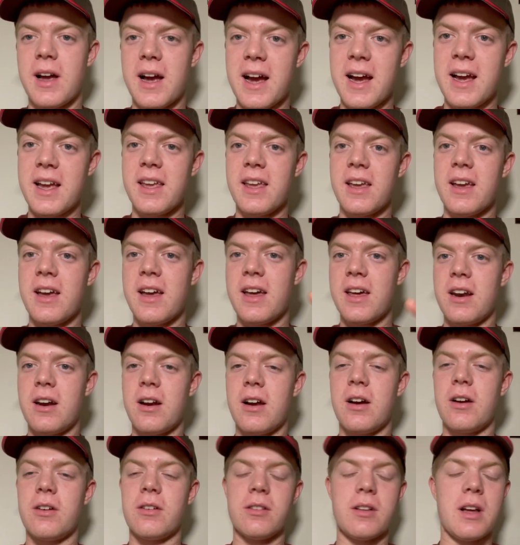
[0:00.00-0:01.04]
I had an
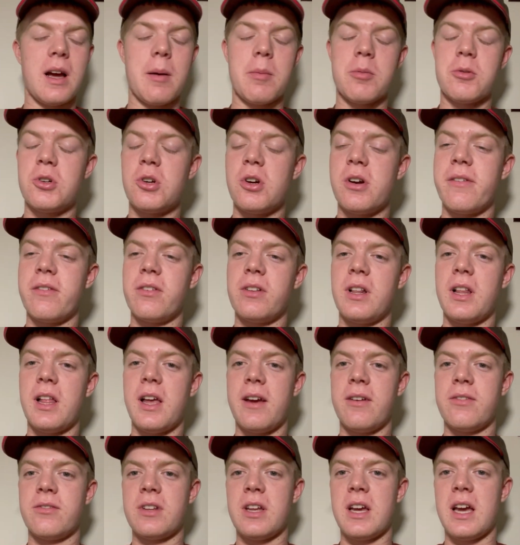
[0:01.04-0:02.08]
opportunity of a
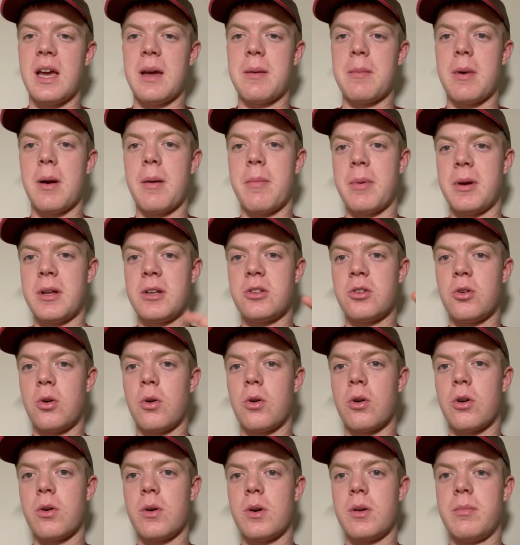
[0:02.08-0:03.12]
lifetime up at
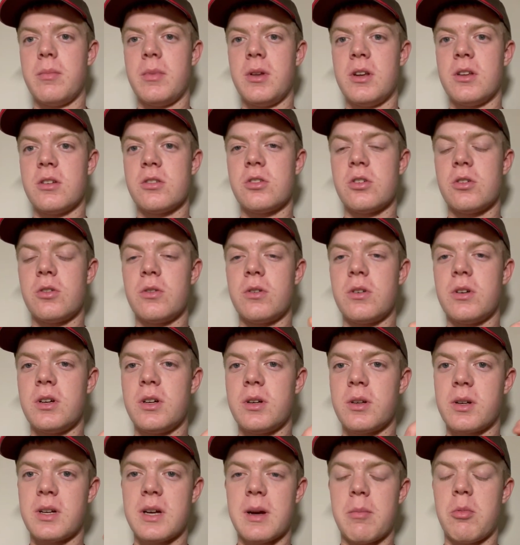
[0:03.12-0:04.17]
Toro in Minnesota a
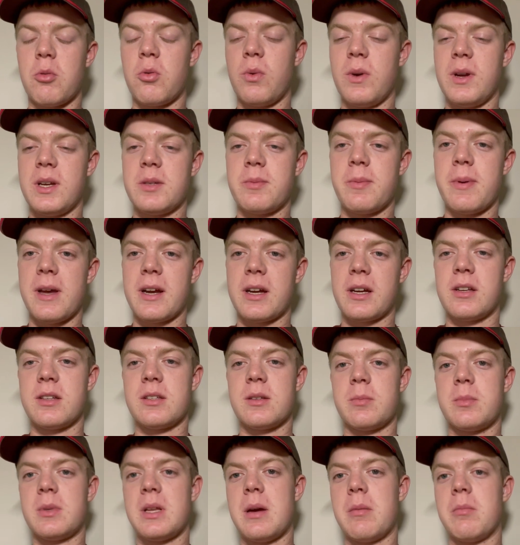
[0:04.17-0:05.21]
couple weeks back in
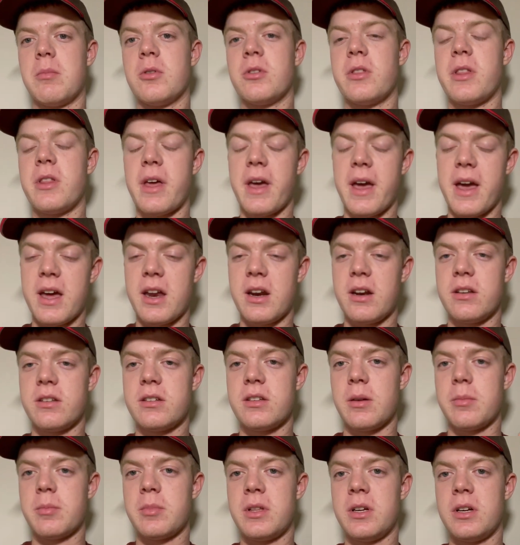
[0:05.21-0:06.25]
September. They had us
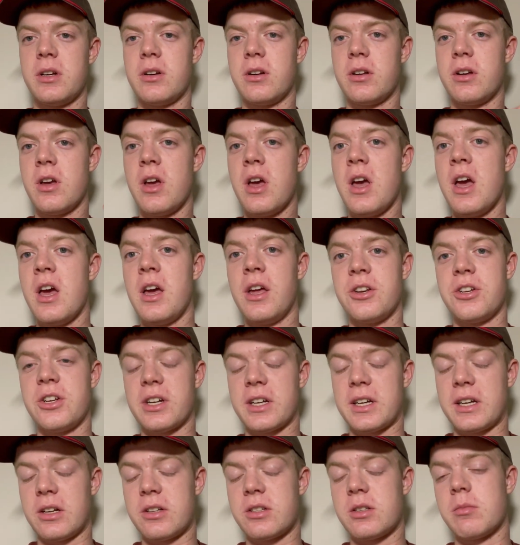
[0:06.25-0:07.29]
up there to check
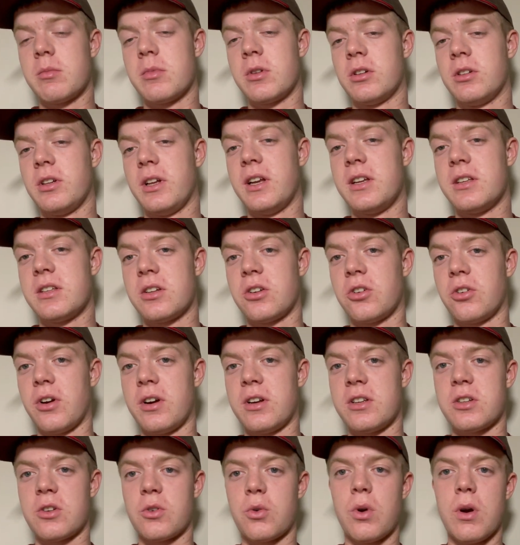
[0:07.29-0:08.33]
out some of the latest and
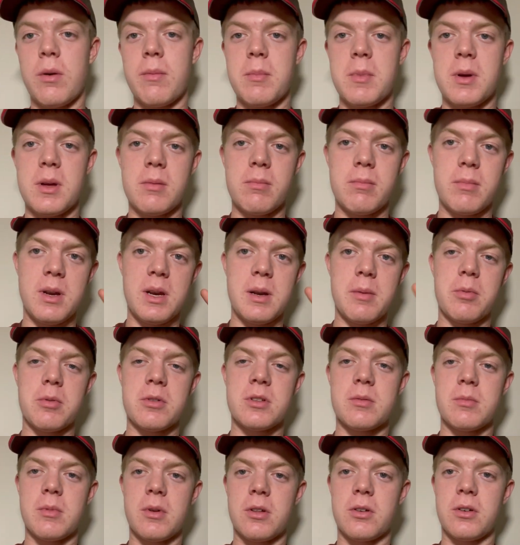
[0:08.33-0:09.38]
greatest equipment, meet up with
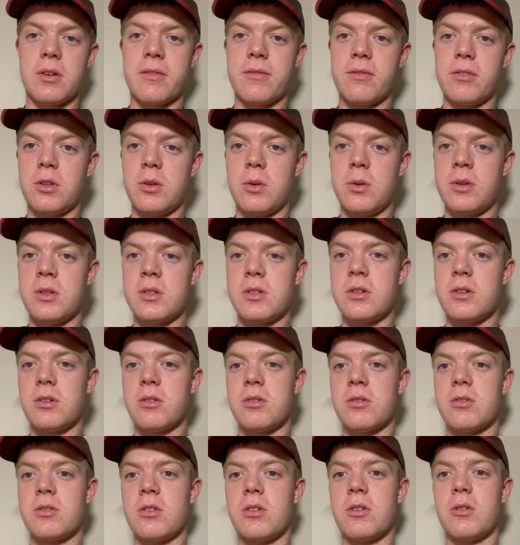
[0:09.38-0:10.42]
some other influencers.
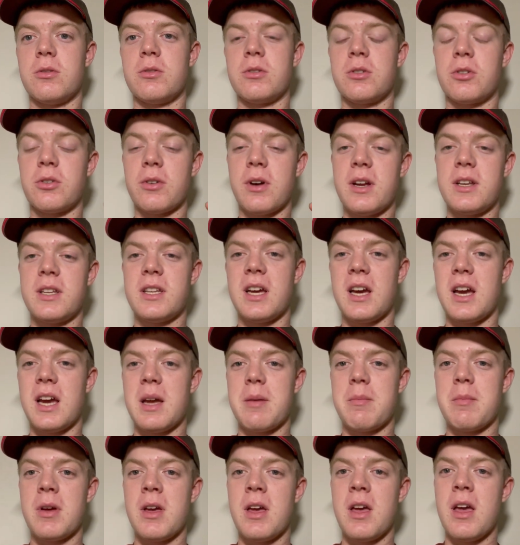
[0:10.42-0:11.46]
So it was a great
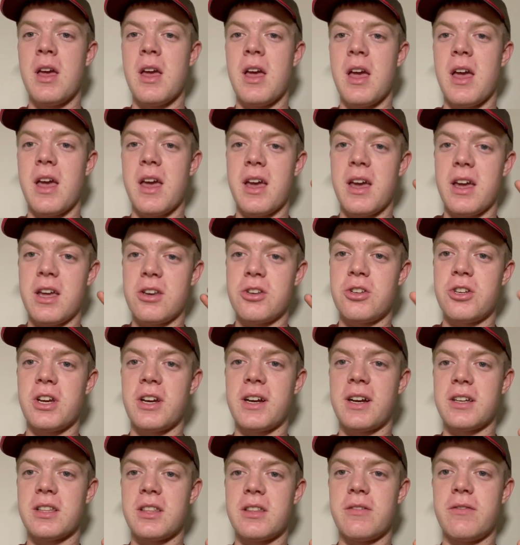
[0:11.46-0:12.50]
time, and check
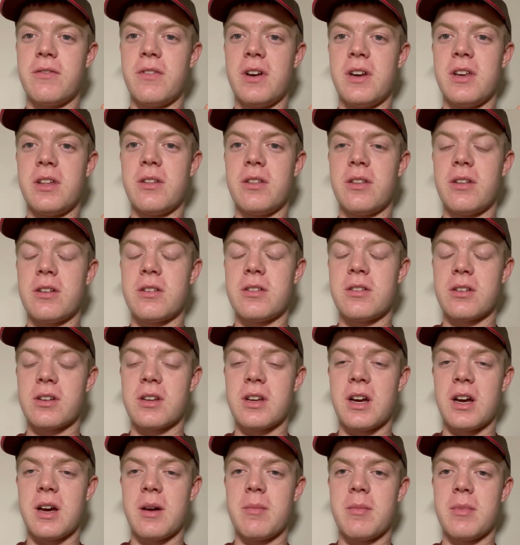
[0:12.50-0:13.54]
out the video that's to
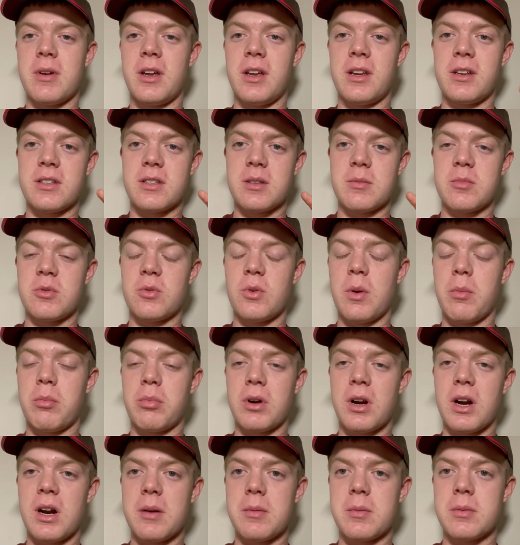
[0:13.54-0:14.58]
come and some sweet
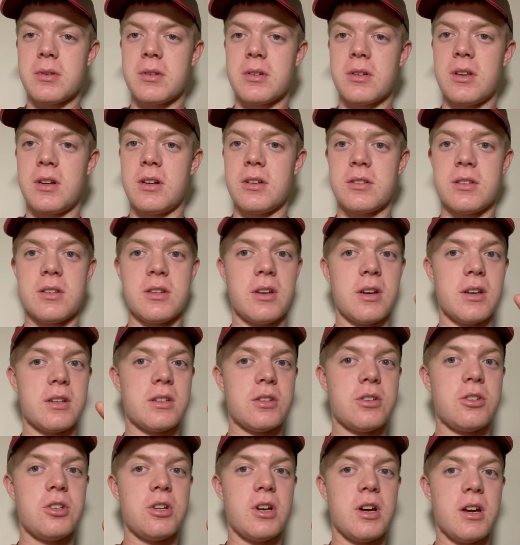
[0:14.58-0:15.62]
products. And I'll see you guys at
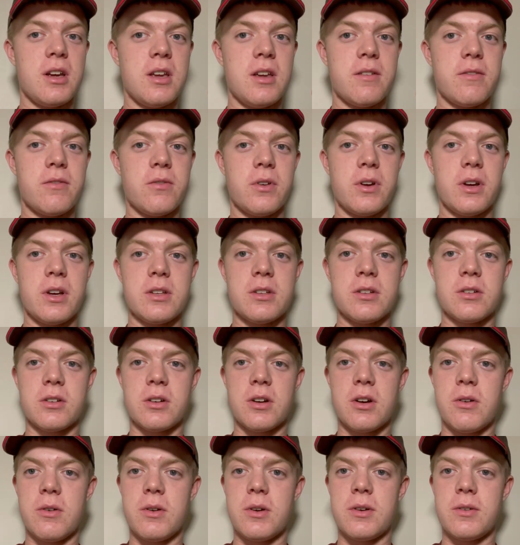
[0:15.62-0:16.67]
GIE if you guys are
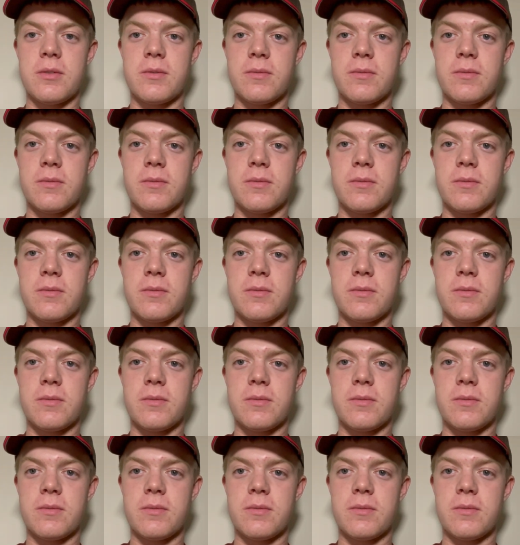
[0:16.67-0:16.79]
going.